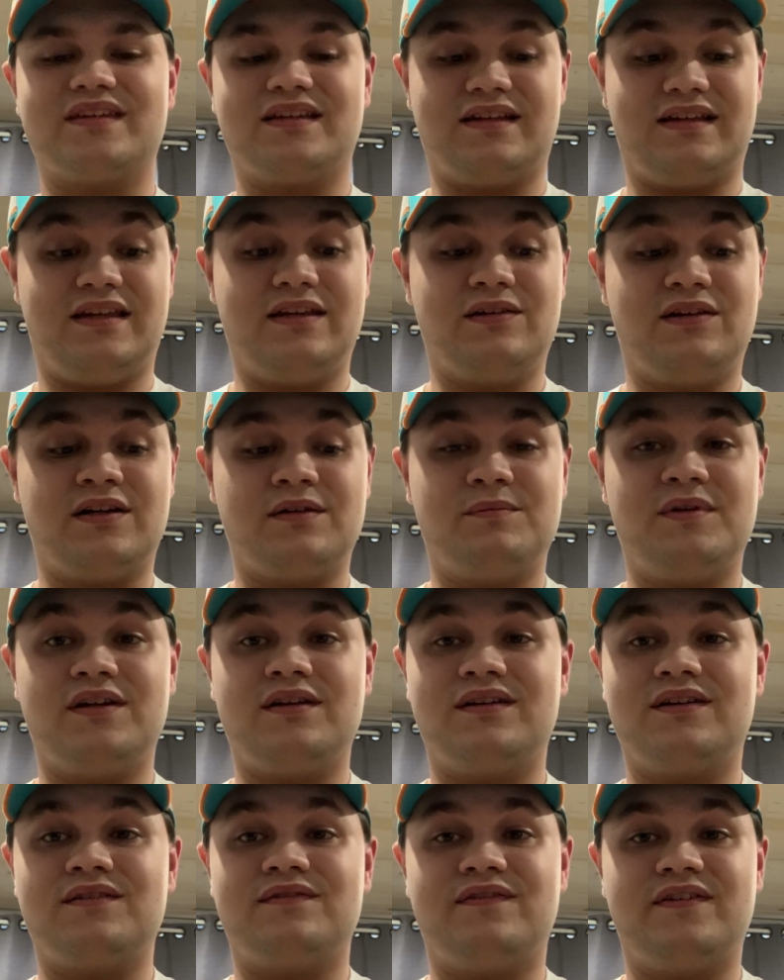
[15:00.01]
he could be a
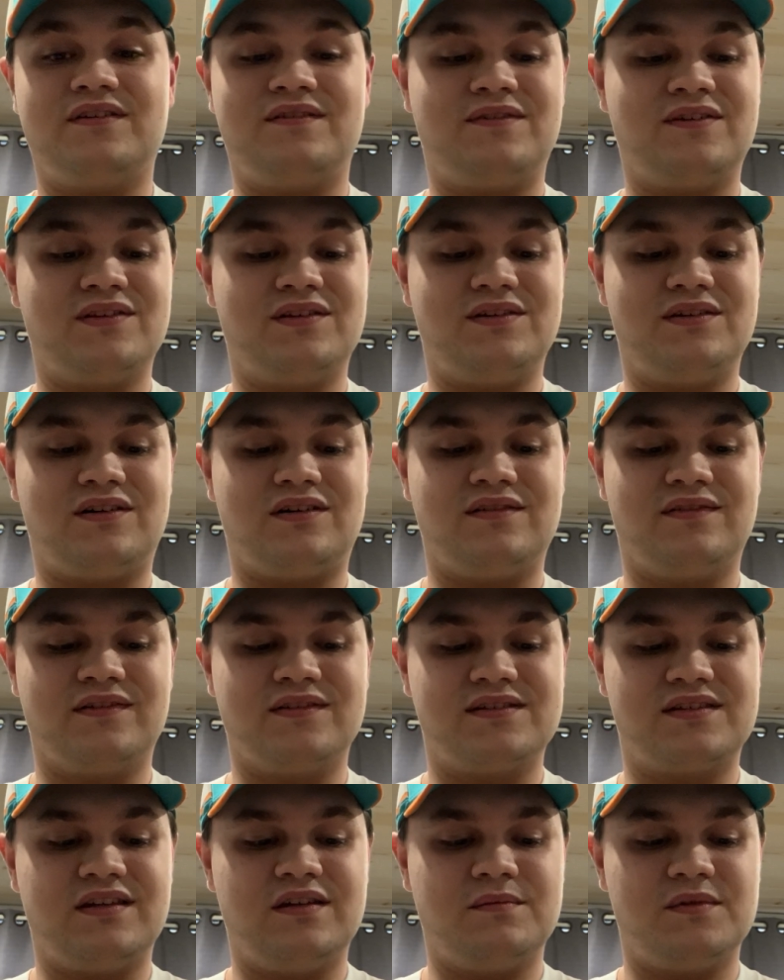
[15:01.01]
good fit for the
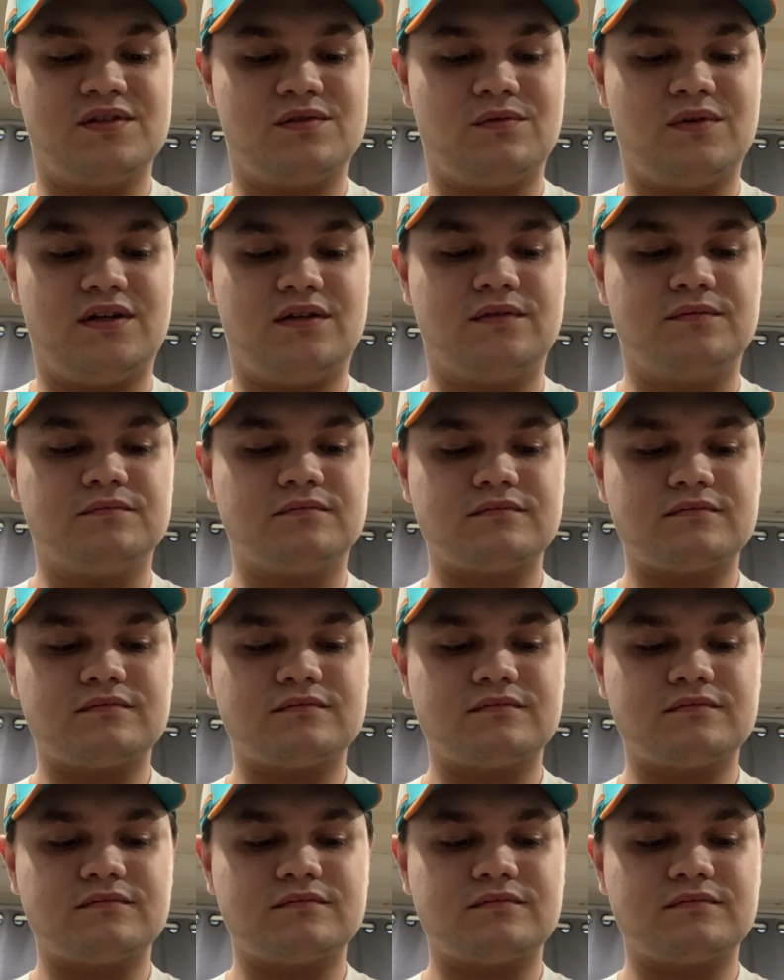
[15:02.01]
Dolphins team as well.